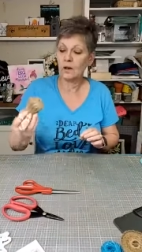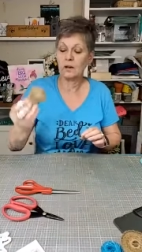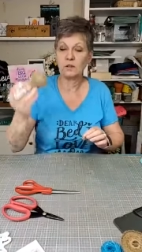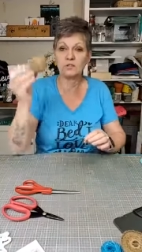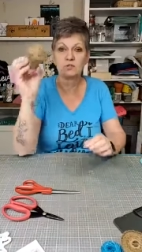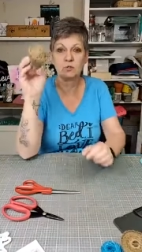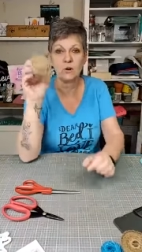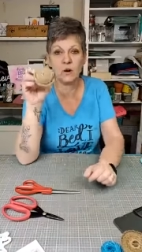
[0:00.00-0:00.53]
a
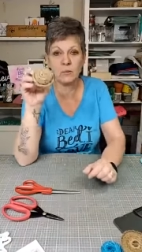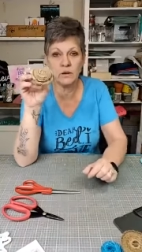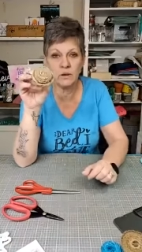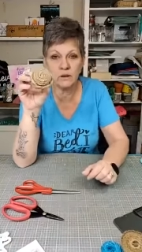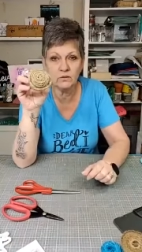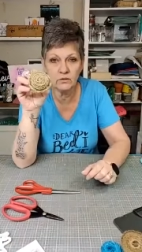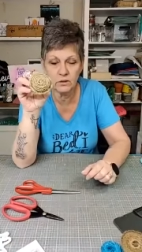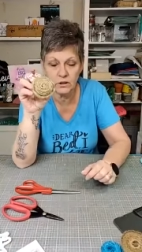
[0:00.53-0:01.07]

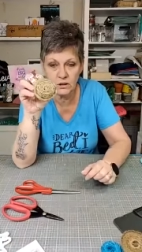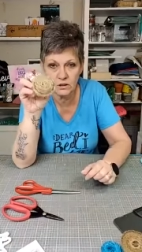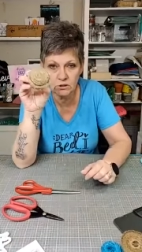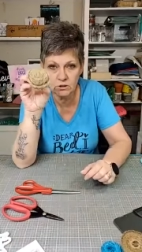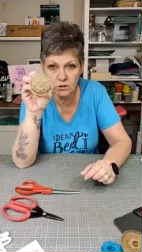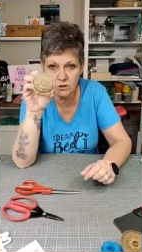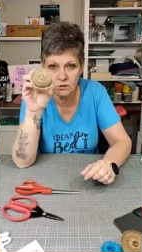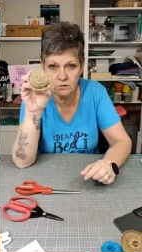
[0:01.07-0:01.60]
scrubby for the
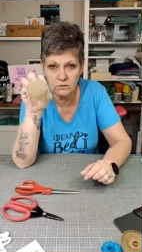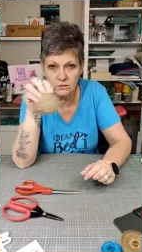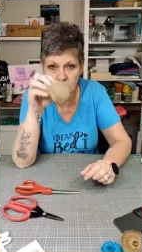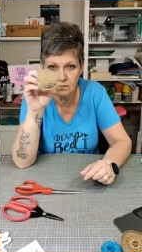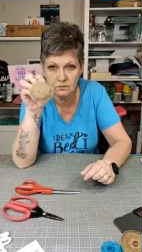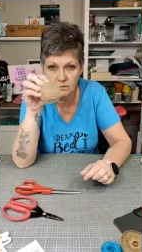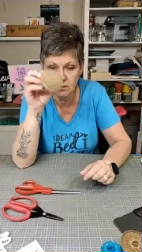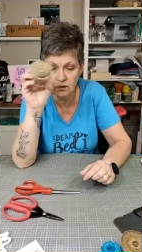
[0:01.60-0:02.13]
kitchen
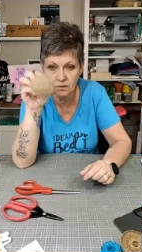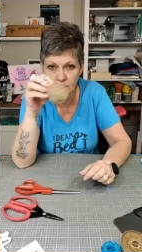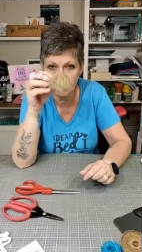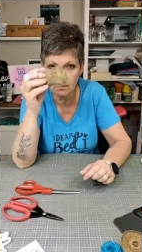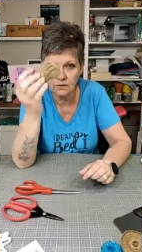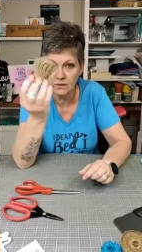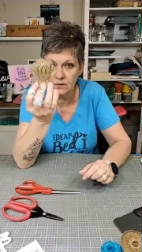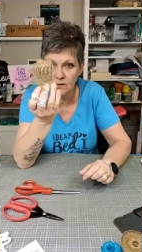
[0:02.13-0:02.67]

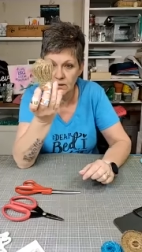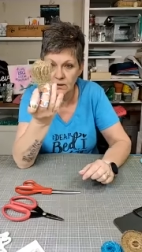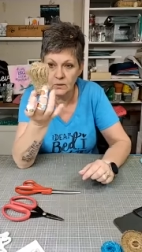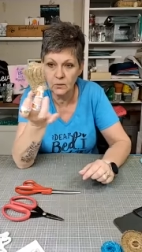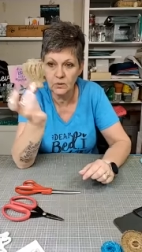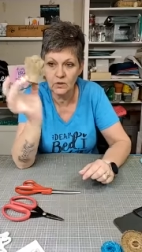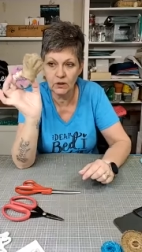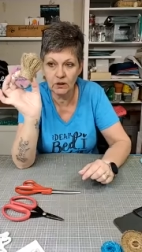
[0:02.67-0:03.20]
with